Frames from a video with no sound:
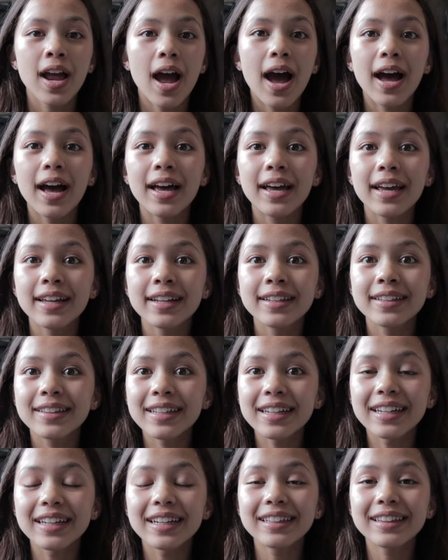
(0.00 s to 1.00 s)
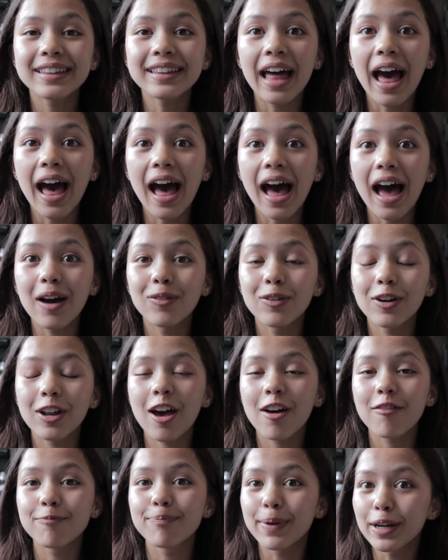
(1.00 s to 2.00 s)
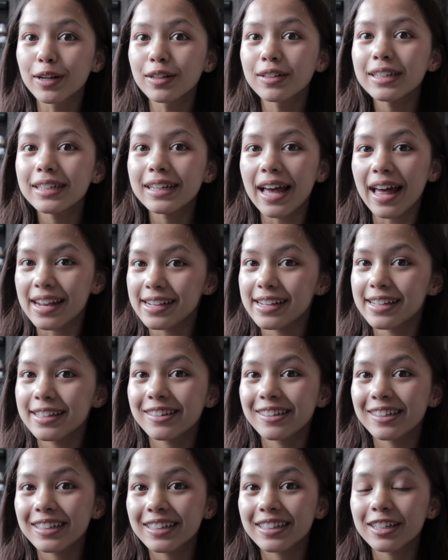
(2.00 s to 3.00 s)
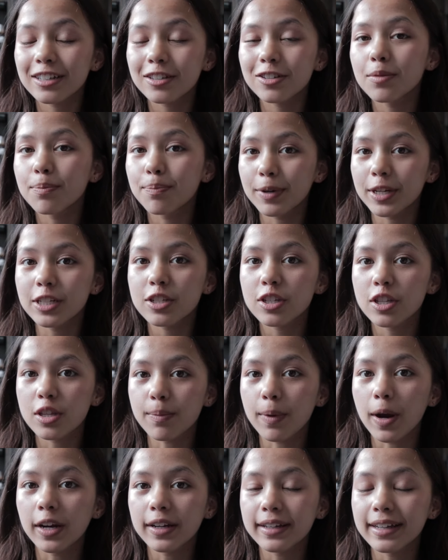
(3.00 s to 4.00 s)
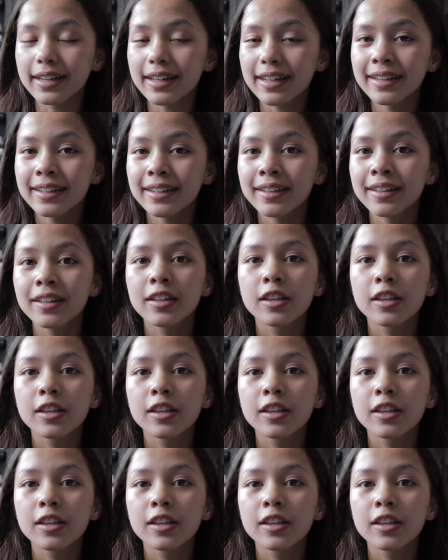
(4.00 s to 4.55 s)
I think that I would have barely anything to bring to the market.